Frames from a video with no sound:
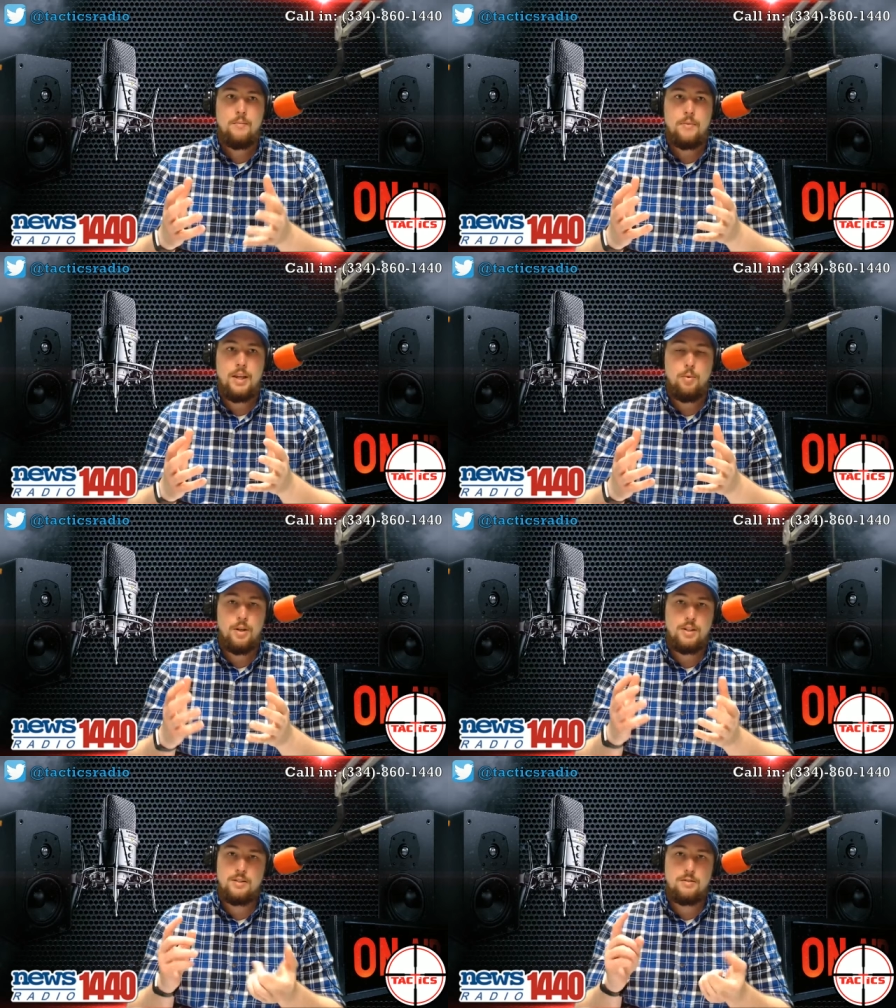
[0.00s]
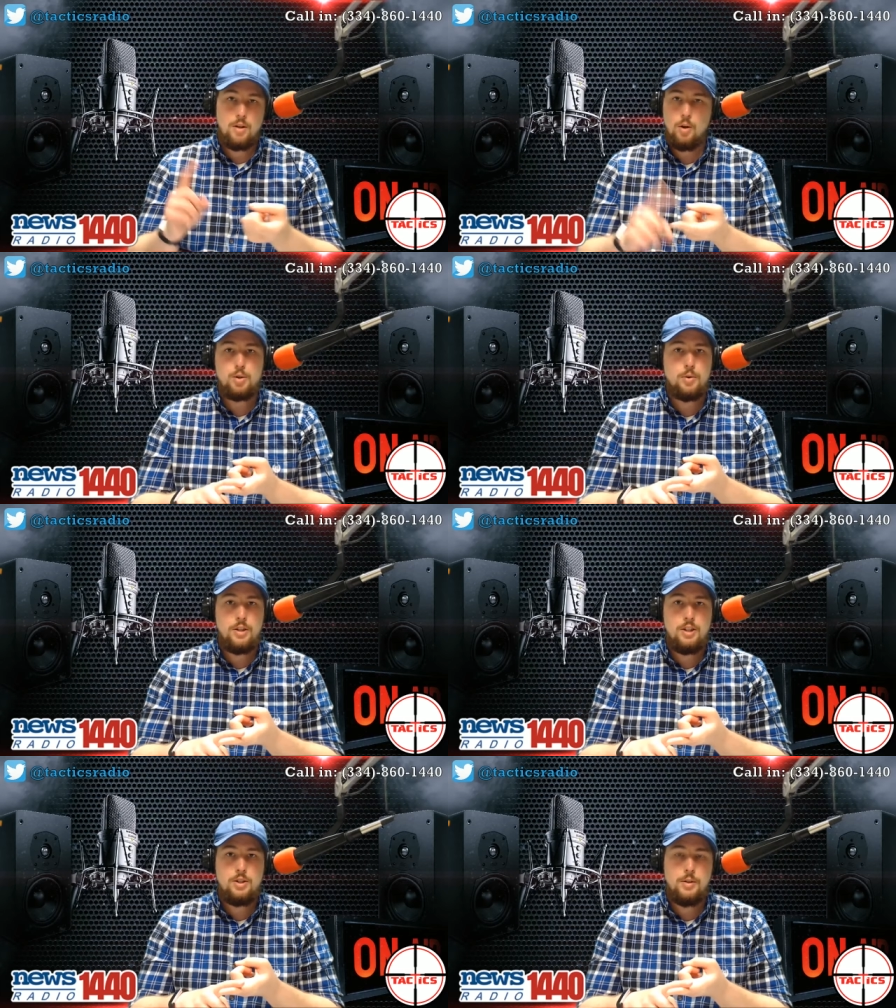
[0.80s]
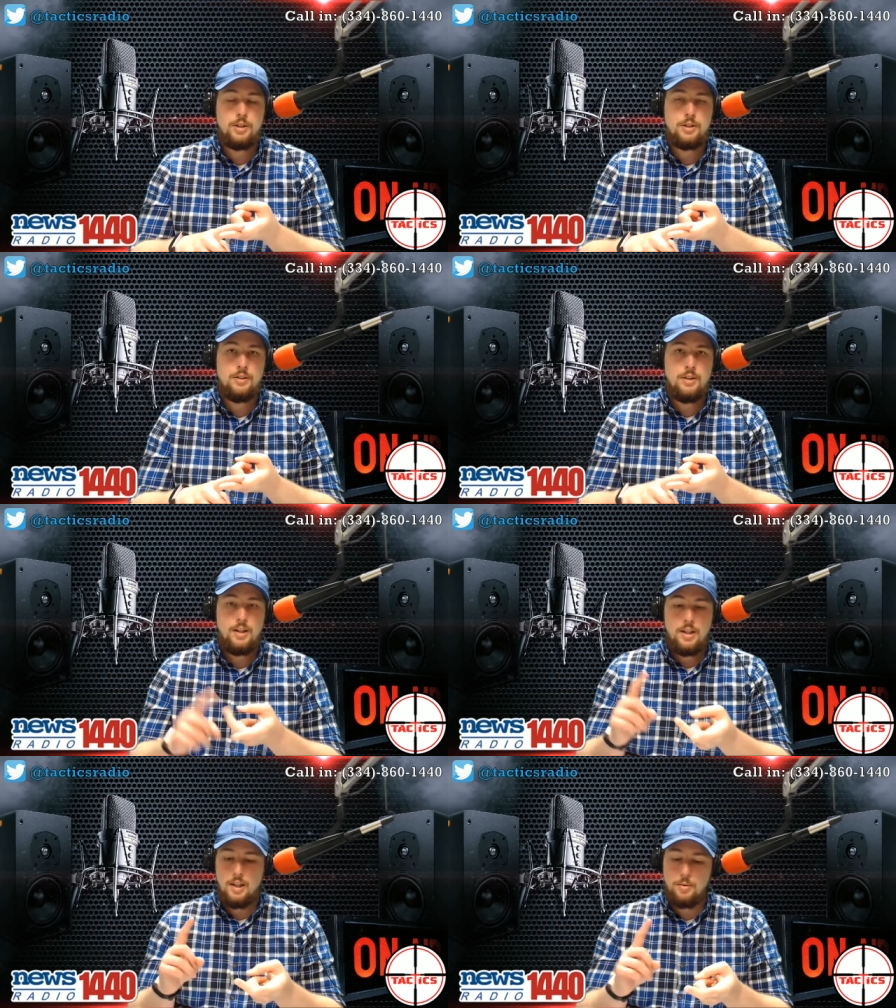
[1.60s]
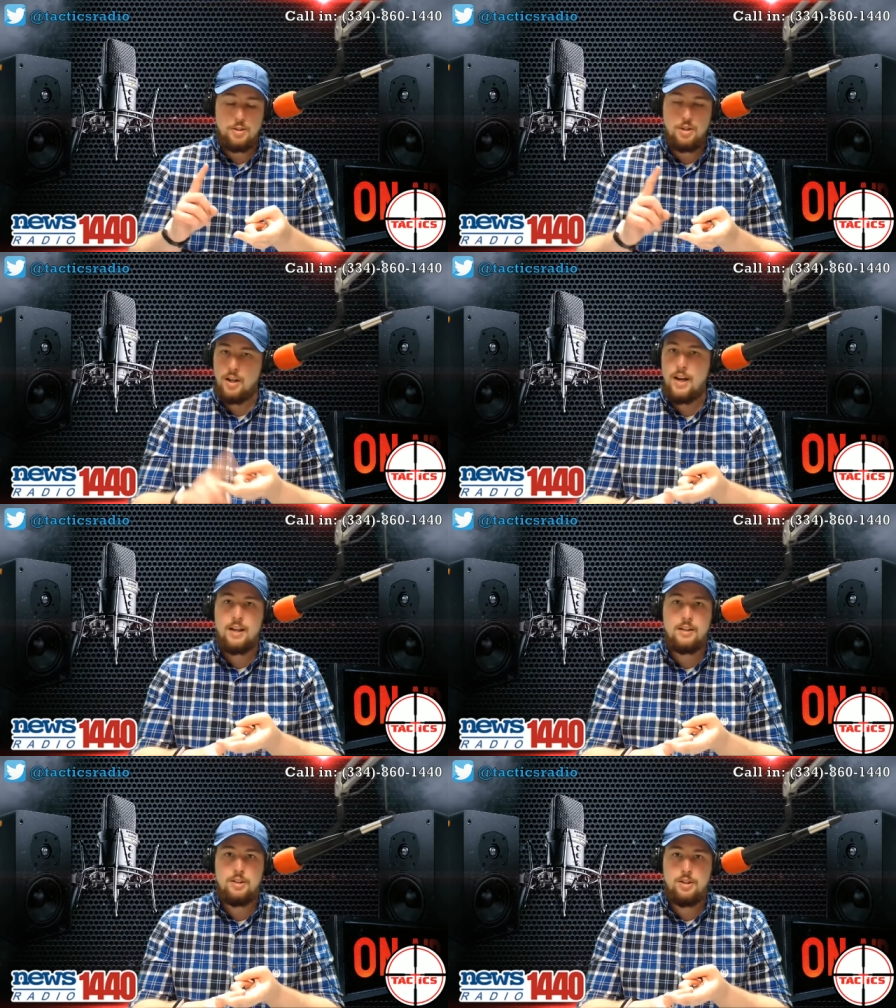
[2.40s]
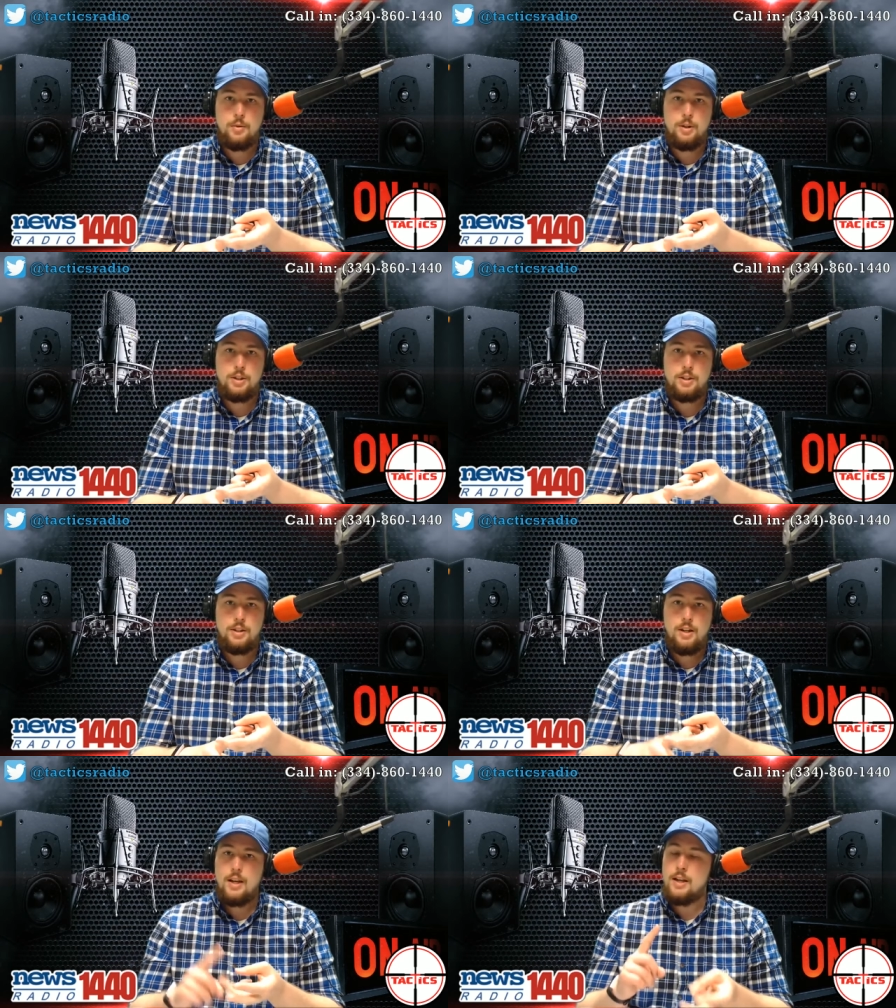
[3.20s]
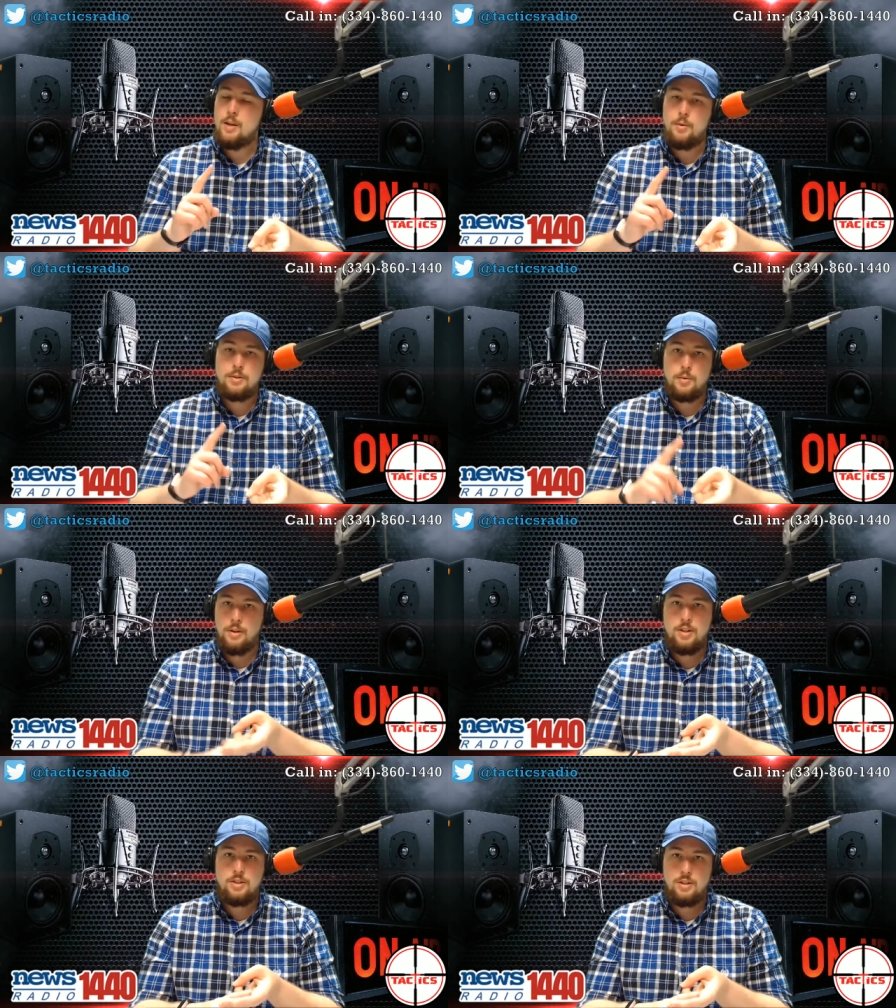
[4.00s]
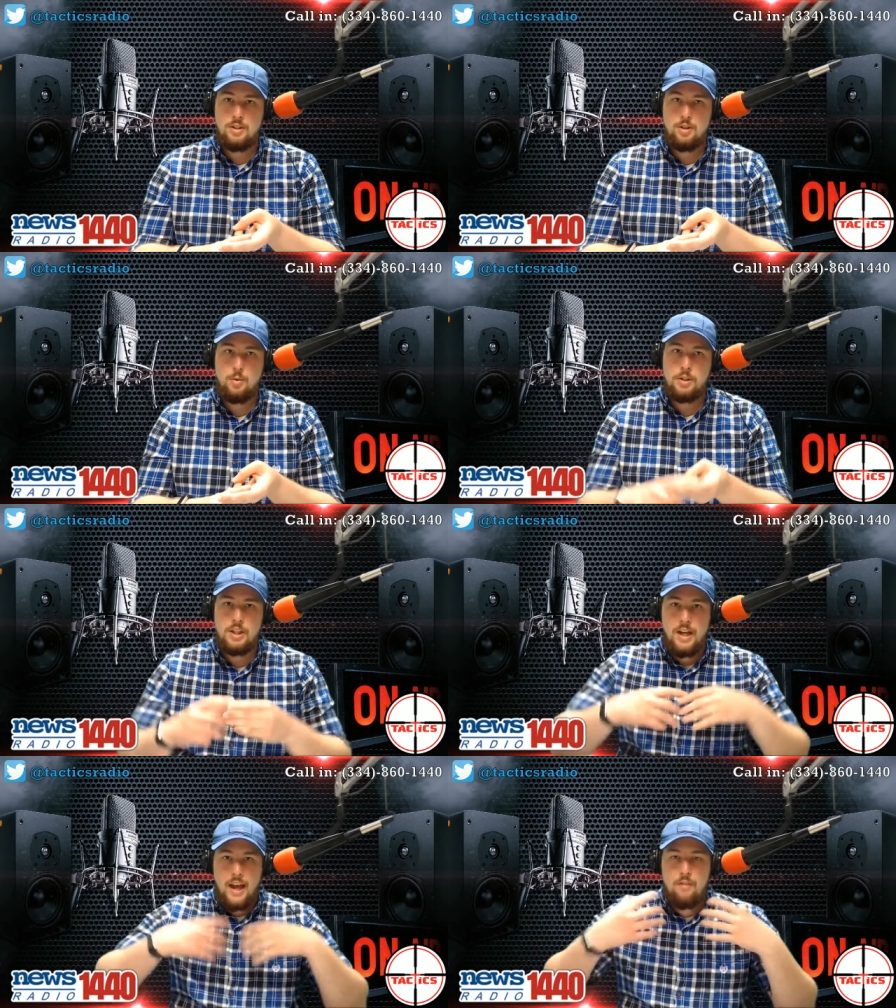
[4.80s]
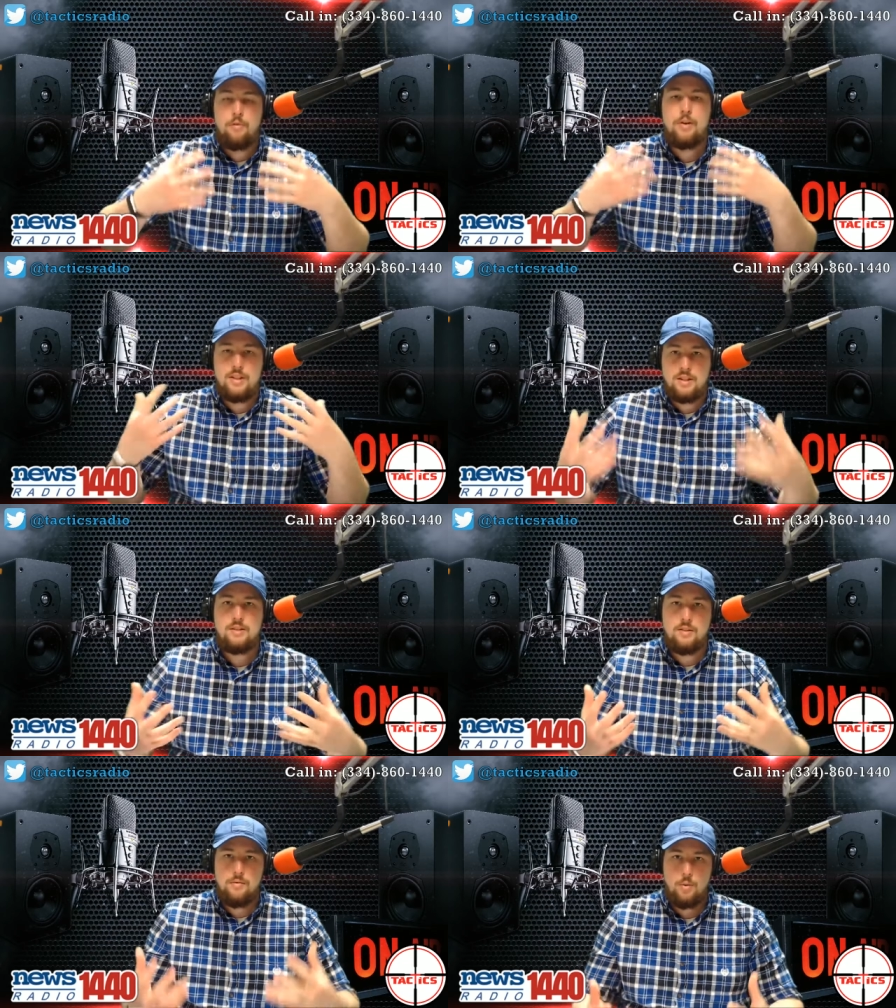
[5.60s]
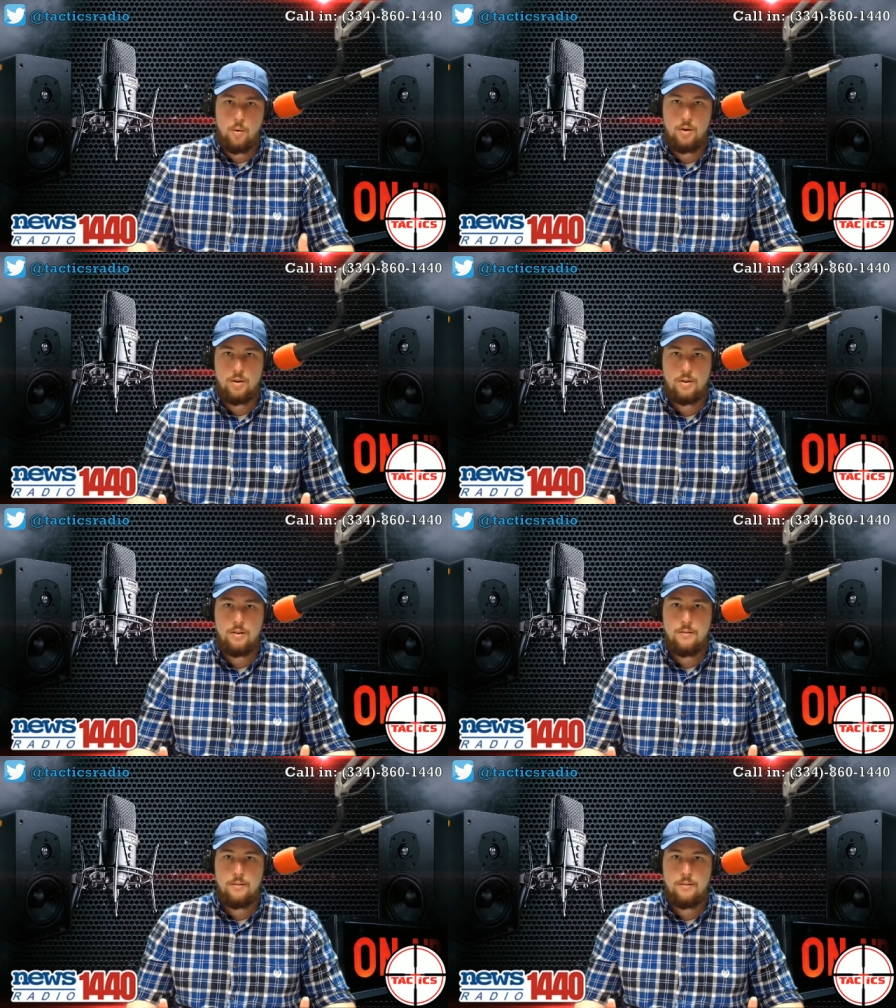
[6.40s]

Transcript: He was culturally Jewish, he was genetically Jewish, and he was religiously Jewish in every sense of the word.